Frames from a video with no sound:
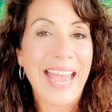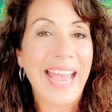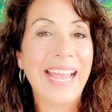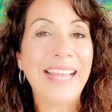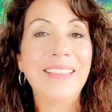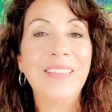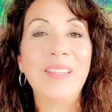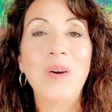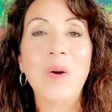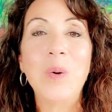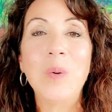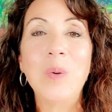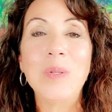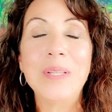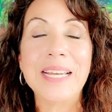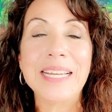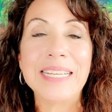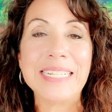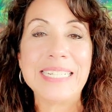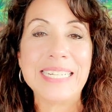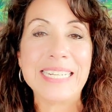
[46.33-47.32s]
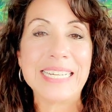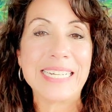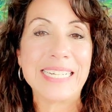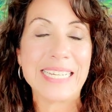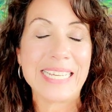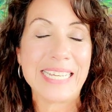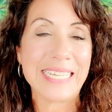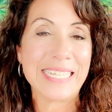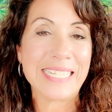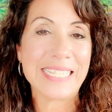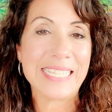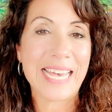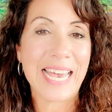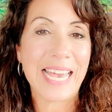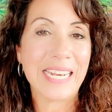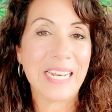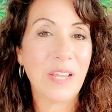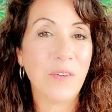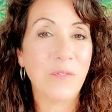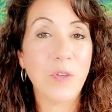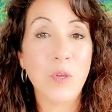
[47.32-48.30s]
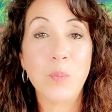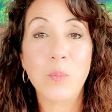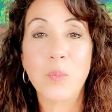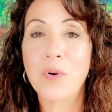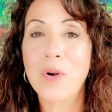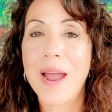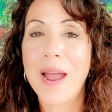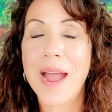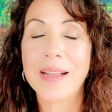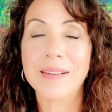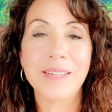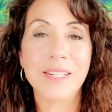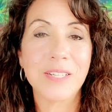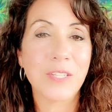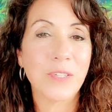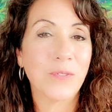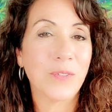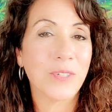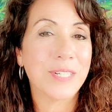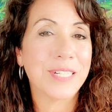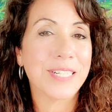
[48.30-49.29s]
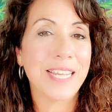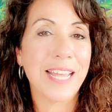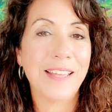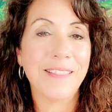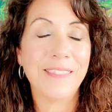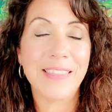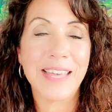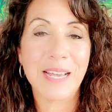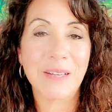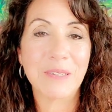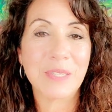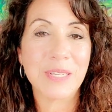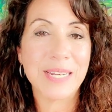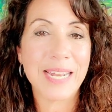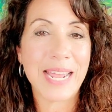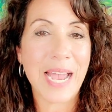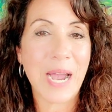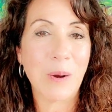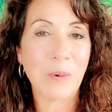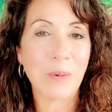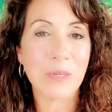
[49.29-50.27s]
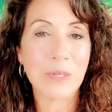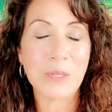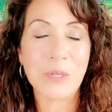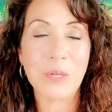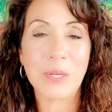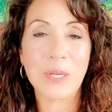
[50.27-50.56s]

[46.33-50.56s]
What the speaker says: And the whole idea is that if you practice for 10,000 hours,